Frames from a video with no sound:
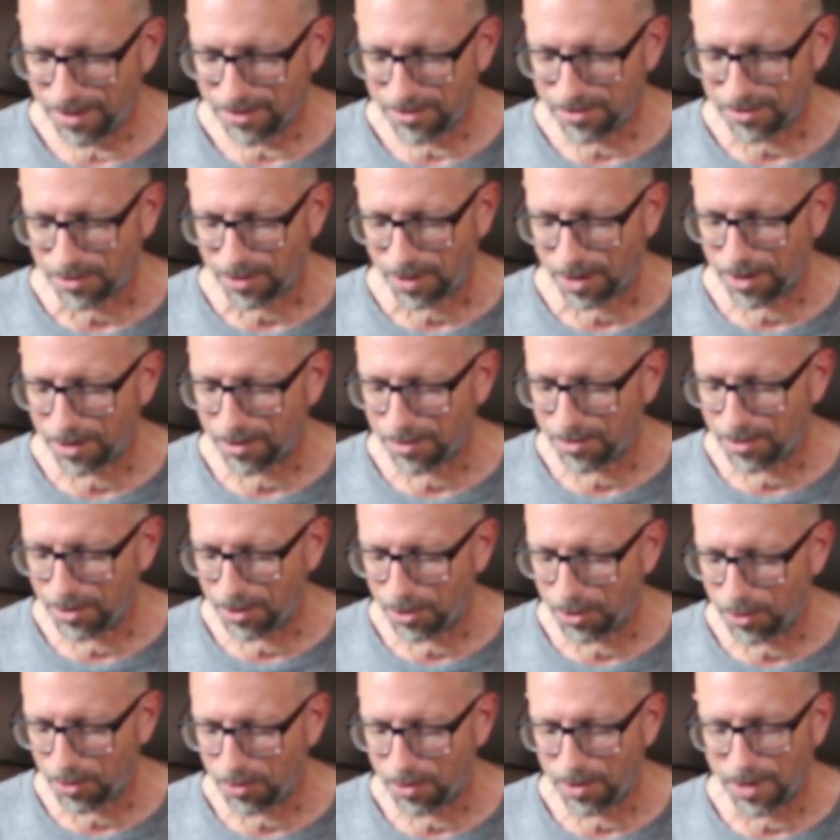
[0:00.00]
So I don't
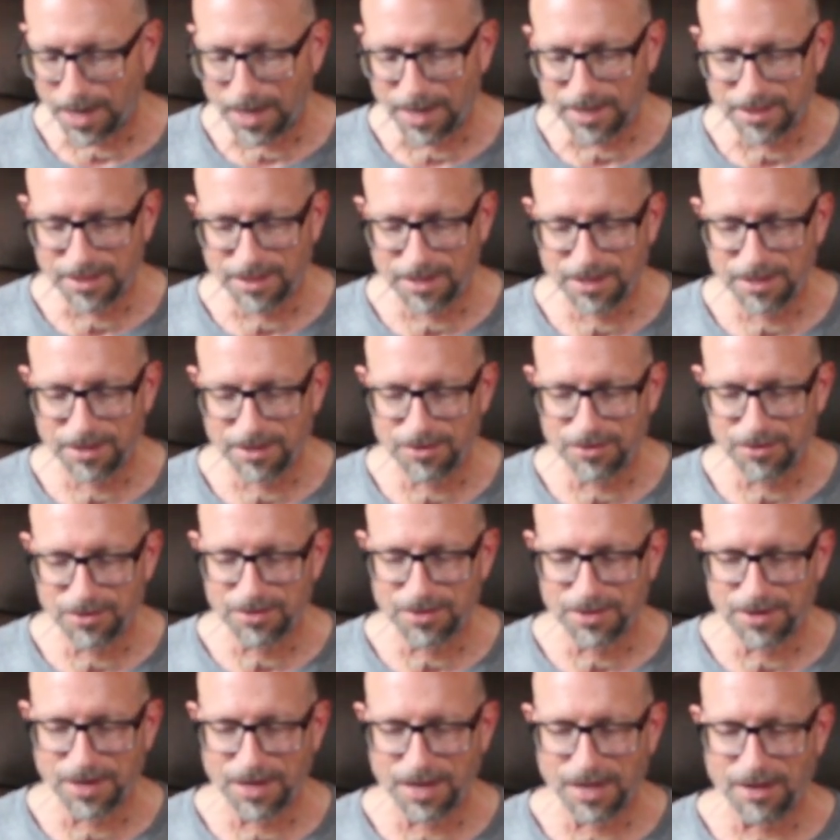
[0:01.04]
know. I think you're
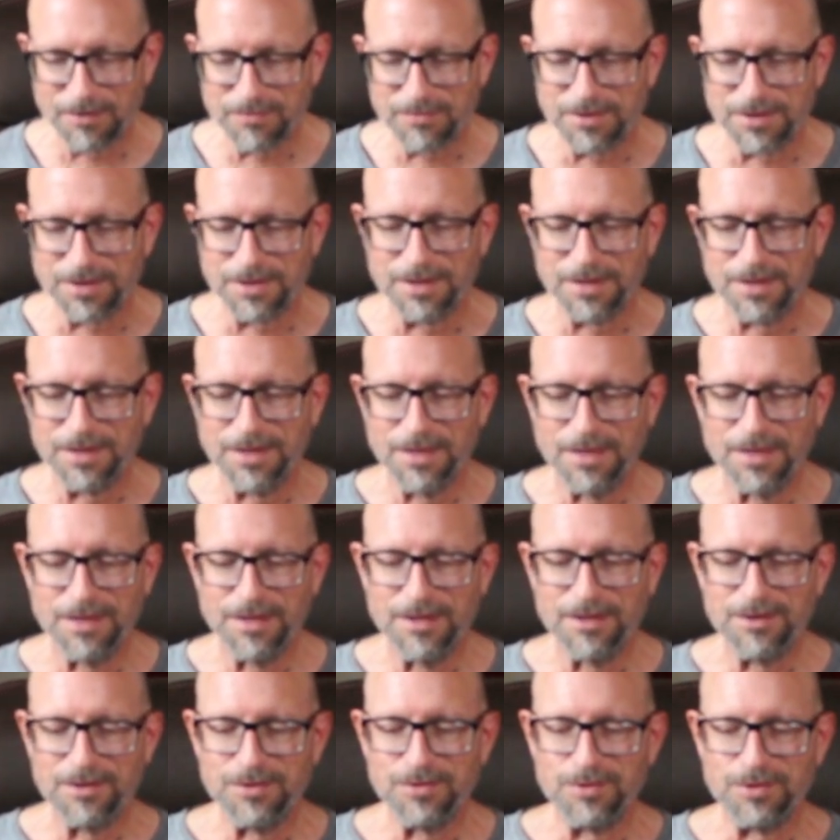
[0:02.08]
just going to have to
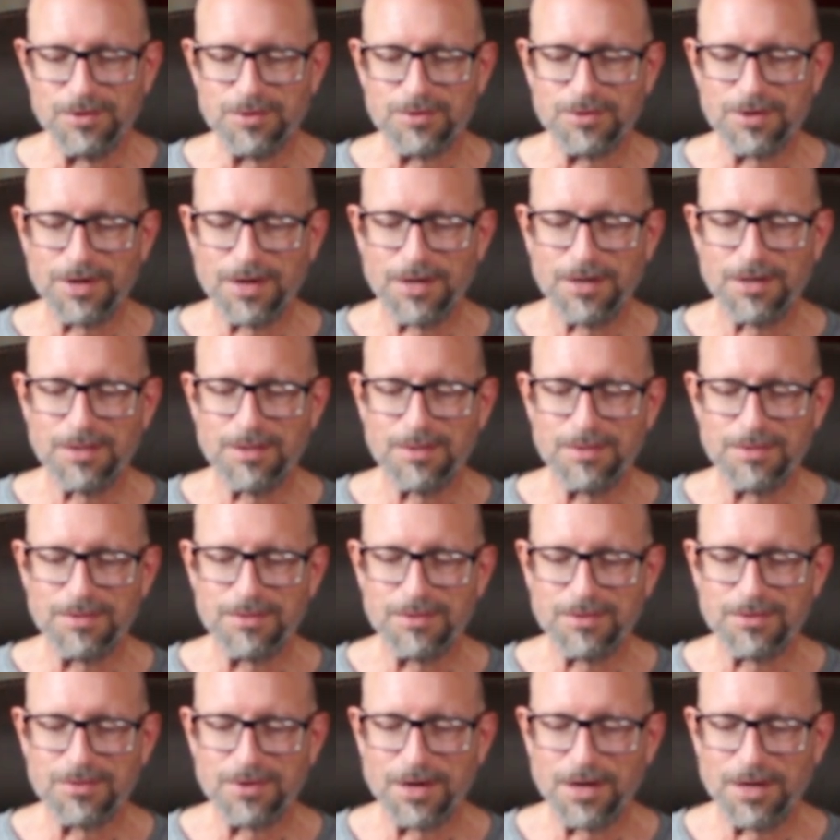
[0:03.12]
do a trial
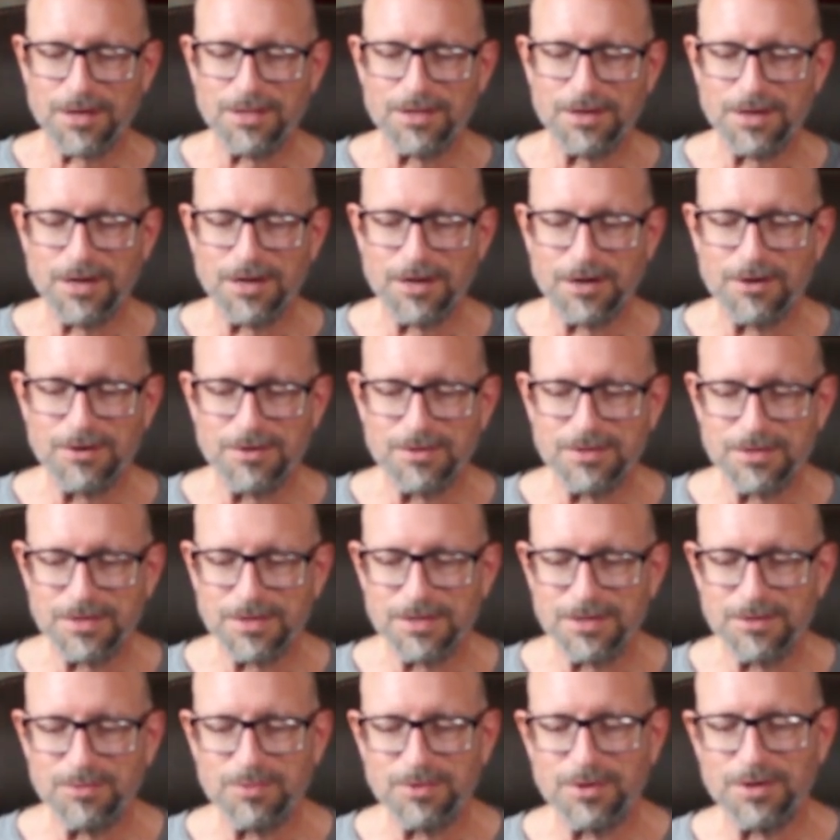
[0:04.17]
and error and
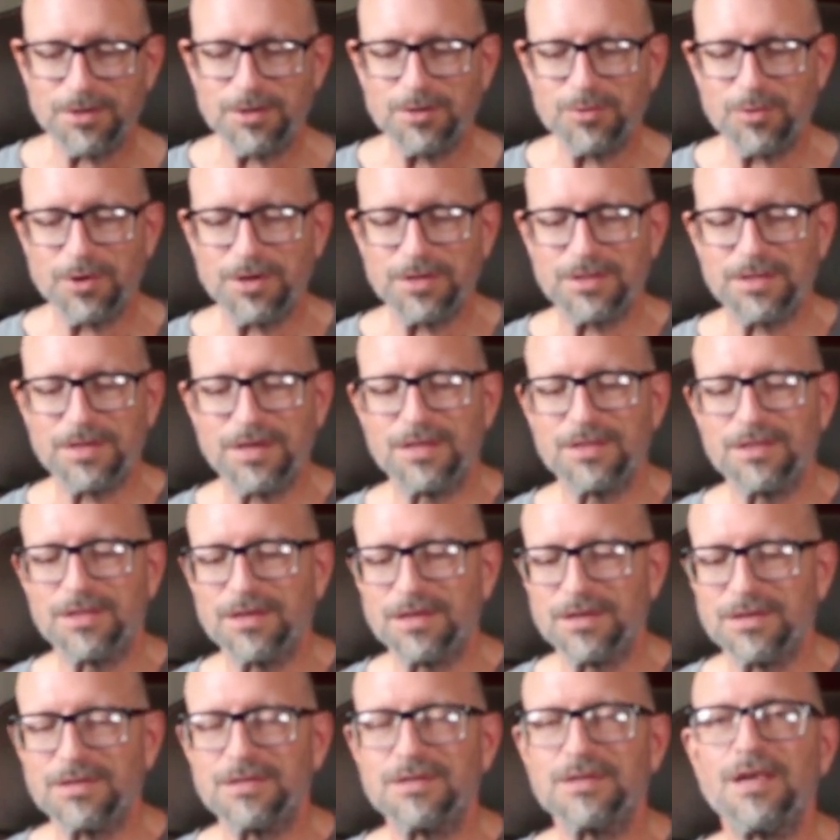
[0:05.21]
see where you want that
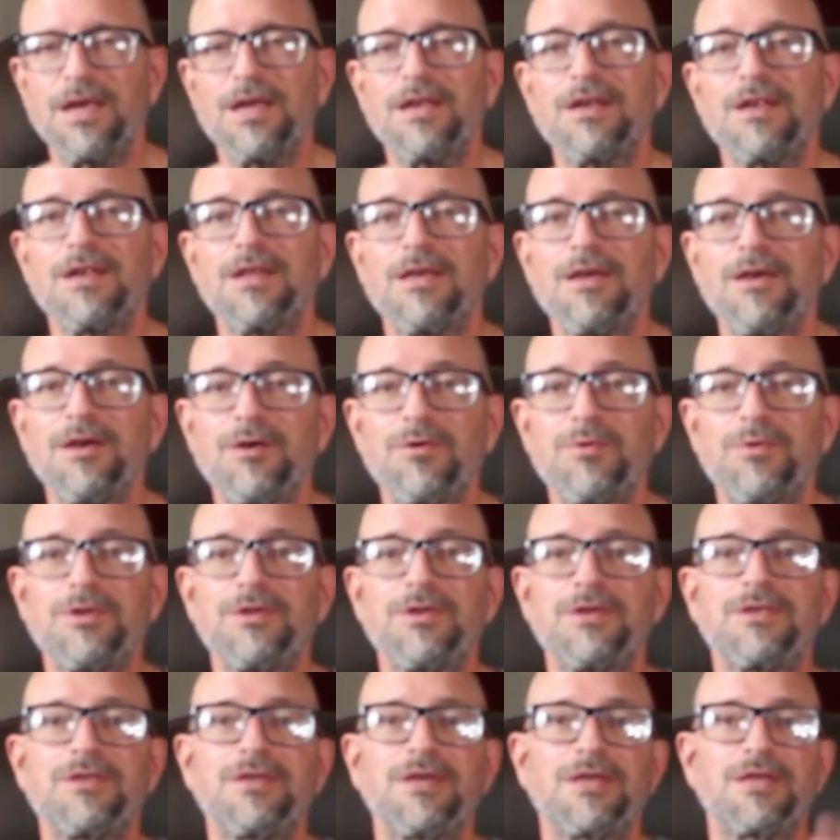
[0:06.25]
thing set when
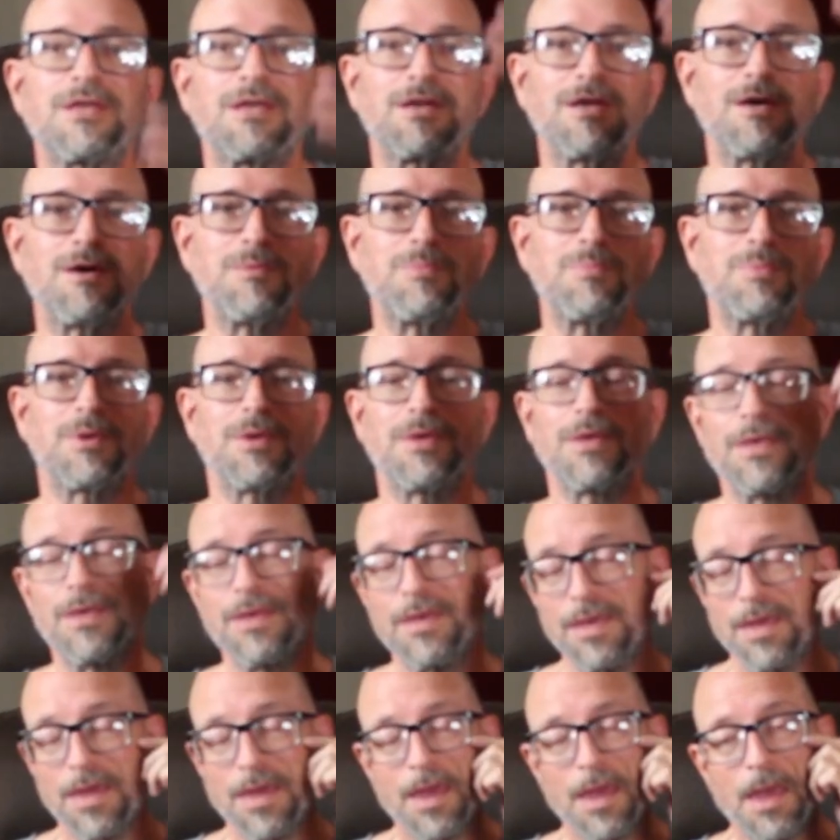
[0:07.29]
you take it up,
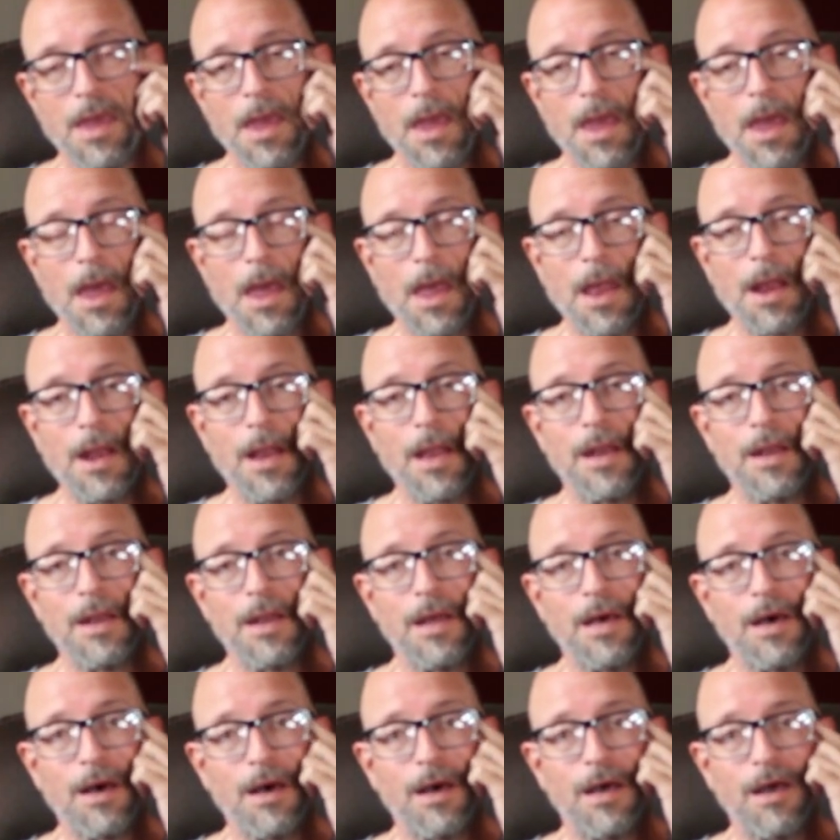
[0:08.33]
and then
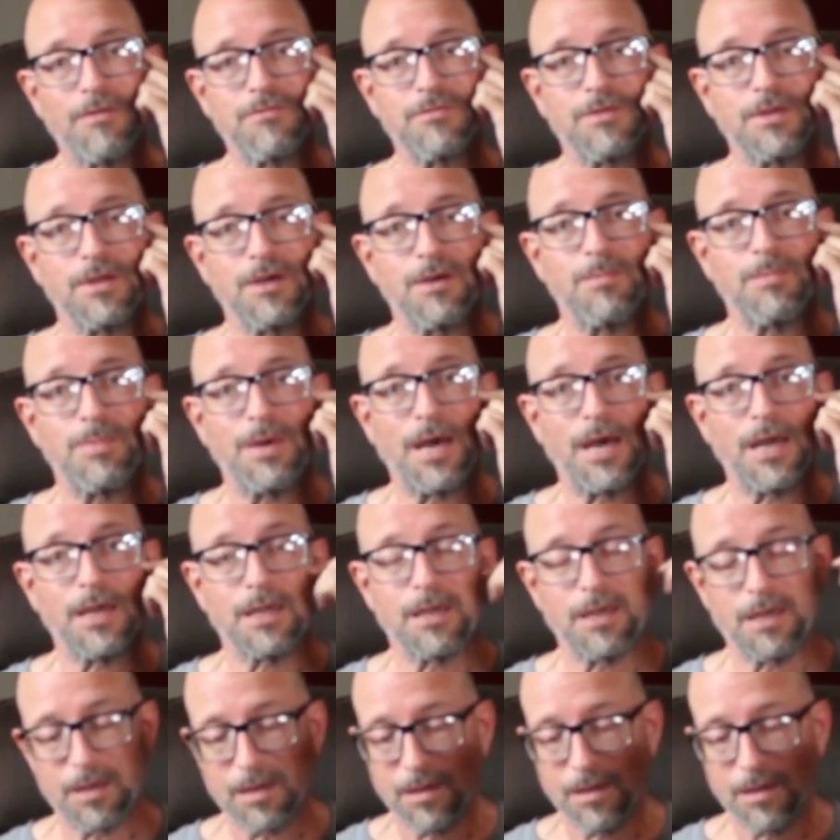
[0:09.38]
have to come back